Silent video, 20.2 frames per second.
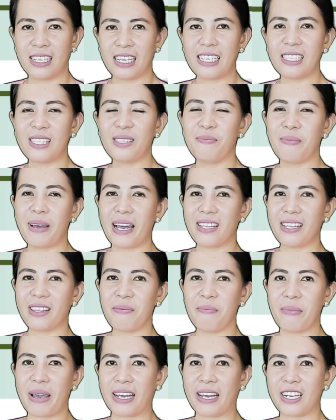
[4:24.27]
is
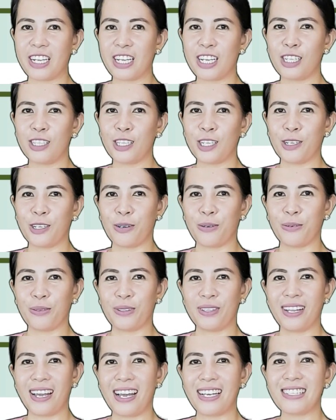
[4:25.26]
mathematically
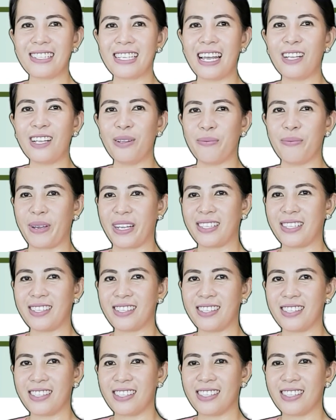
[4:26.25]
known as elements.